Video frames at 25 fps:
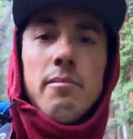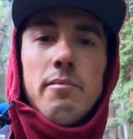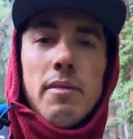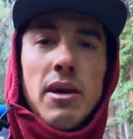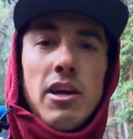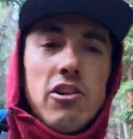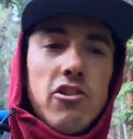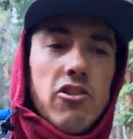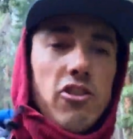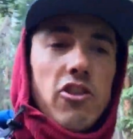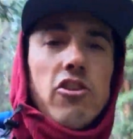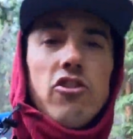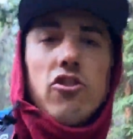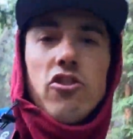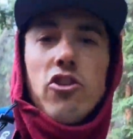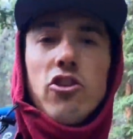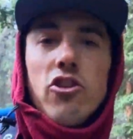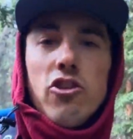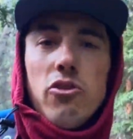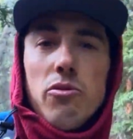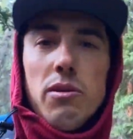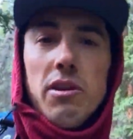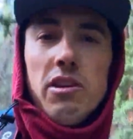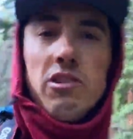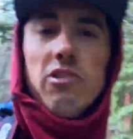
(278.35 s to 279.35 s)
make sure to do
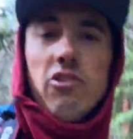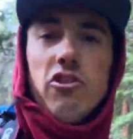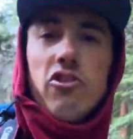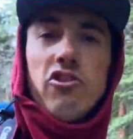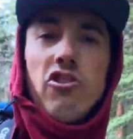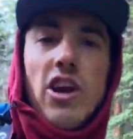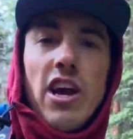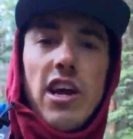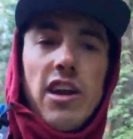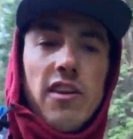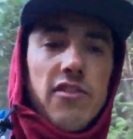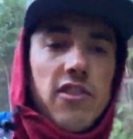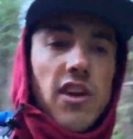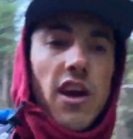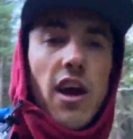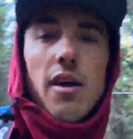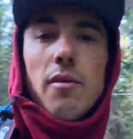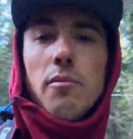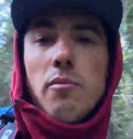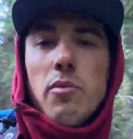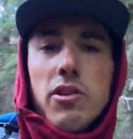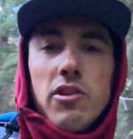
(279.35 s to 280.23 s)
your research ahead of time.